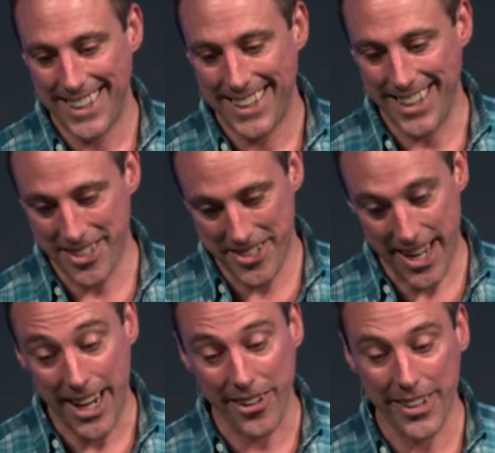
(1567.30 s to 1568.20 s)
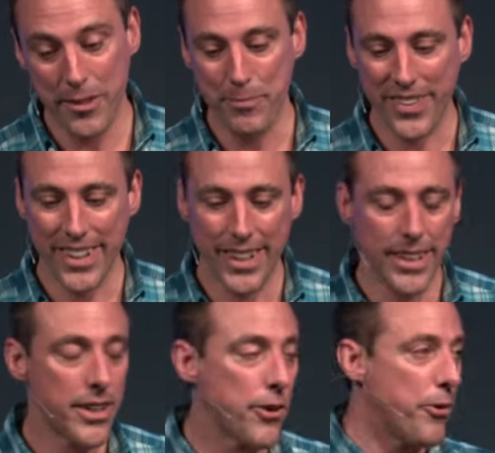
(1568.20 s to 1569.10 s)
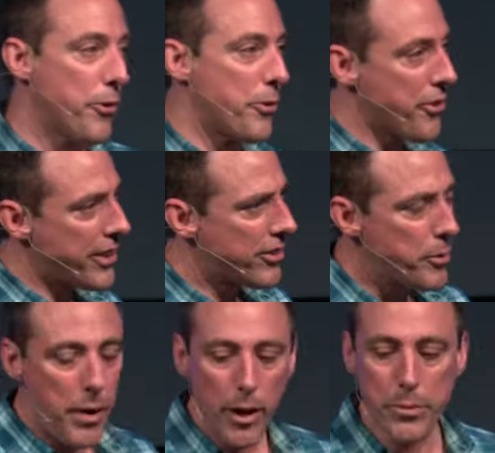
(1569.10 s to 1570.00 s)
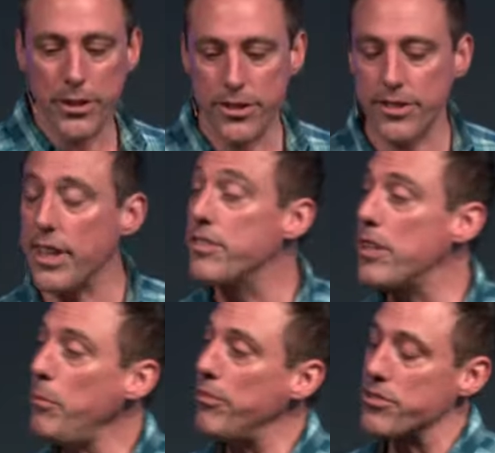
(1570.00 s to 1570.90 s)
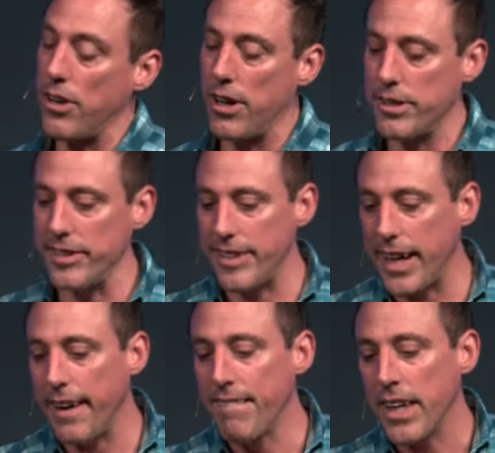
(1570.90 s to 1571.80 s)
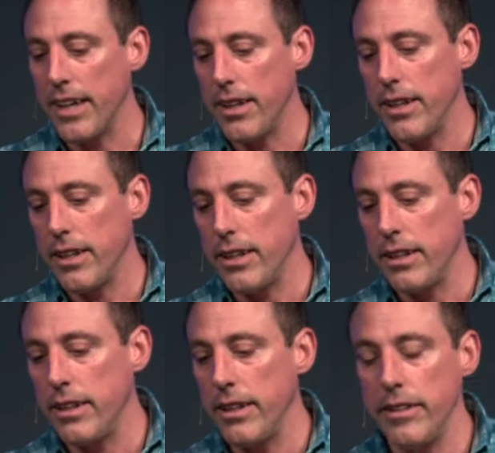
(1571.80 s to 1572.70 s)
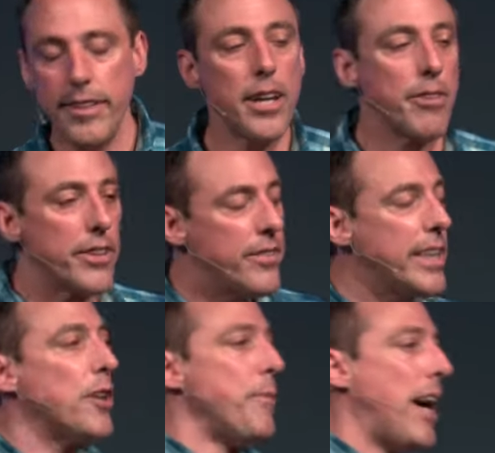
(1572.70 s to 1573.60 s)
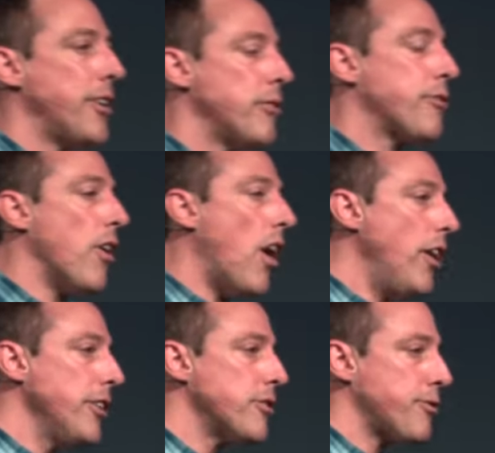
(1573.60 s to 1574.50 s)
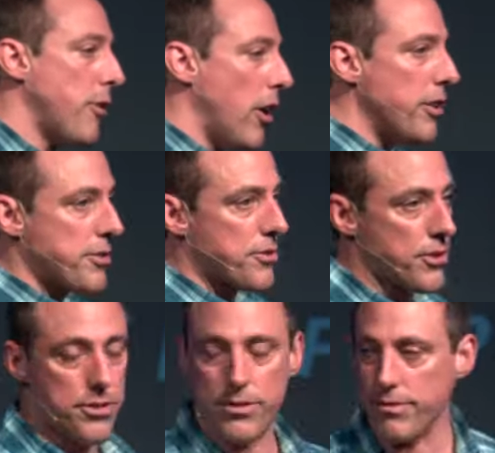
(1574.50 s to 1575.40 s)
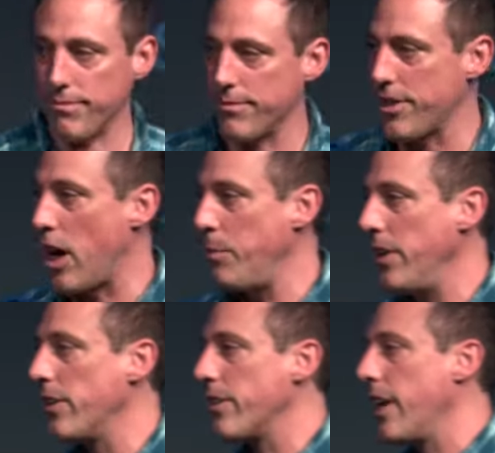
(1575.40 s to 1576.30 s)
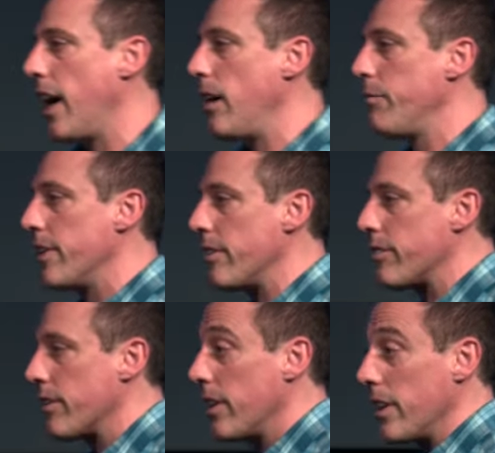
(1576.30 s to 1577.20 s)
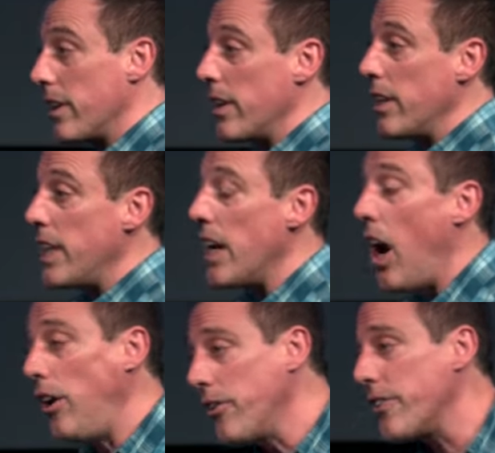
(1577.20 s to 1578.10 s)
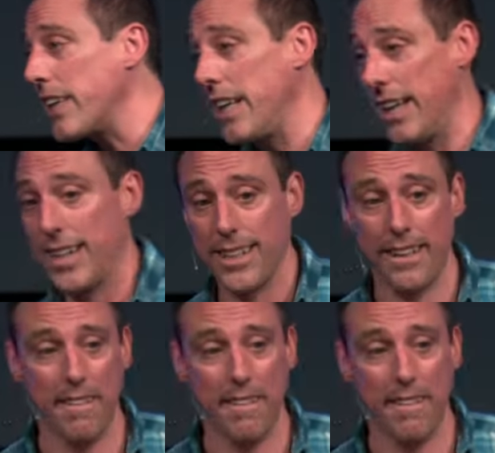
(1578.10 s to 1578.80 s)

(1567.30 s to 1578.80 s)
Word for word: In his diary, or the things he publishes, as some of us are today, David, think about it, for all his faults, just stop here, the obvious, he honored the king,